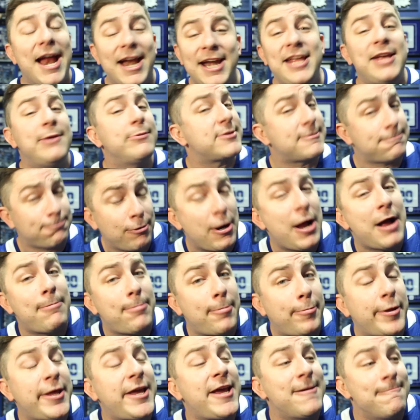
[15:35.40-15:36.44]
and he was
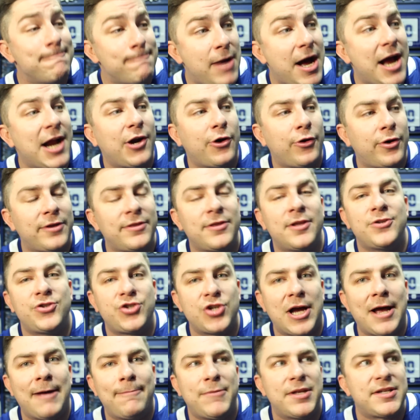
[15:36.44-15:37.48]
probably admiring the
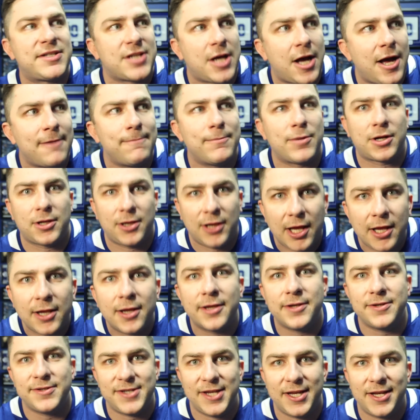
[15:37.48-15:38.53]
job that Todd
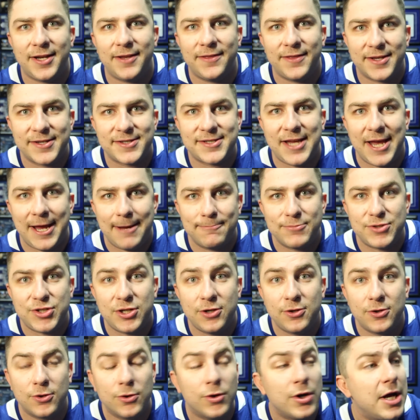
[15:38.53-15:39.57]
McLellan did in this game
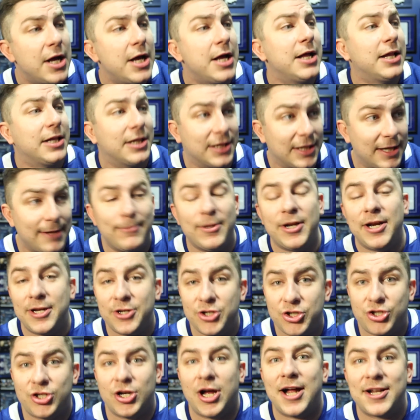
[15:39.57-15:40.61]
too,
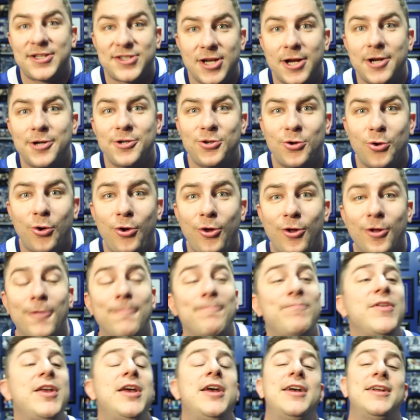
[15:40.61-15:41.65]
limiting shots on
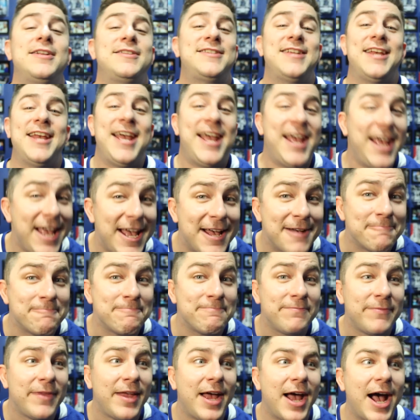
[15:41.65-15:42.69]
goal. To
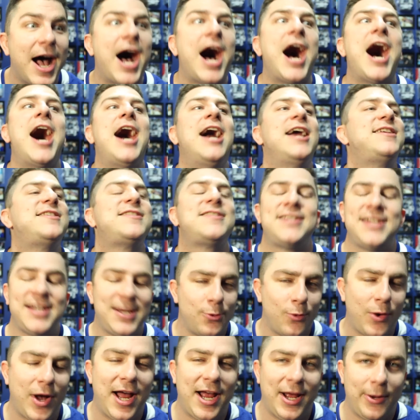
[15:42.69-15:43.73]
him, I see
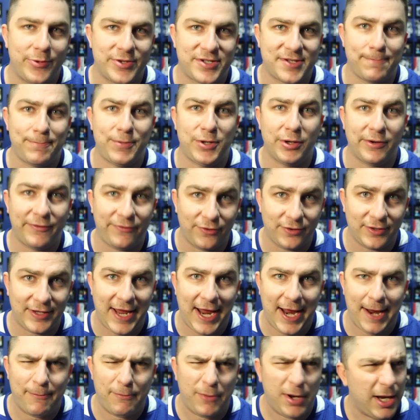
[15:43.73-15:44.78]
why it was a beautiful
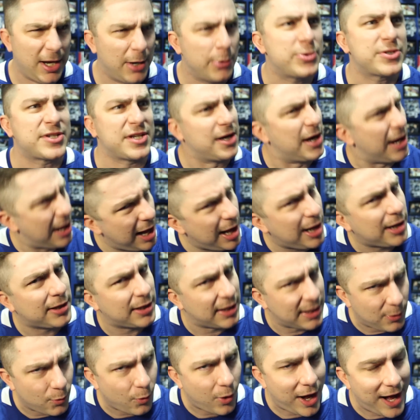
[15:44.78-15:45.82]
game. It was an
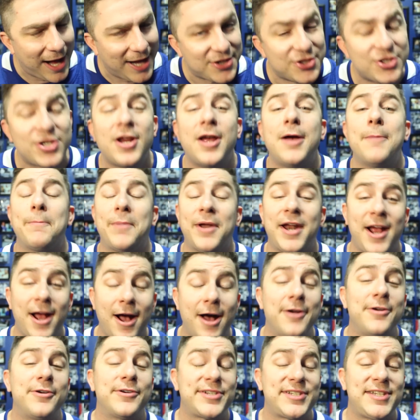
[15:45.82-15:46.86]
ugly watch, but I
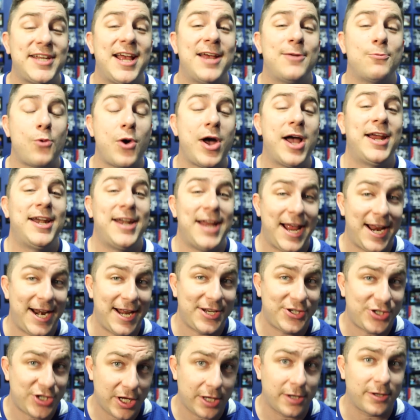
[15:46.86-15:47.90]
understand why an
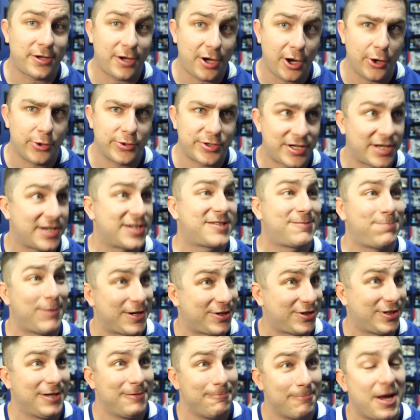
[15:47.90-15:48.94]
NHL coach,
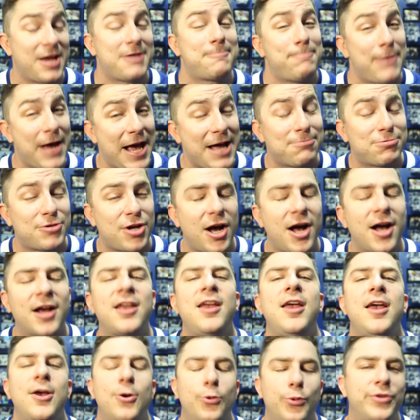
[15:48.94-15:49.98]
especially Mike
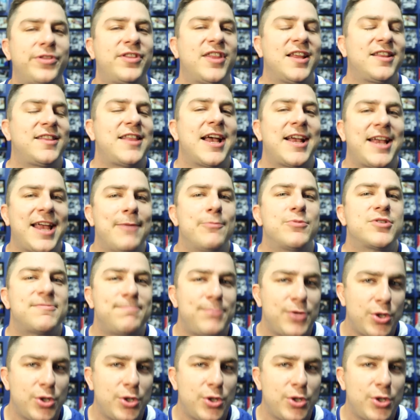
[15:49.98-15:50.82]
Babcock, would think that game was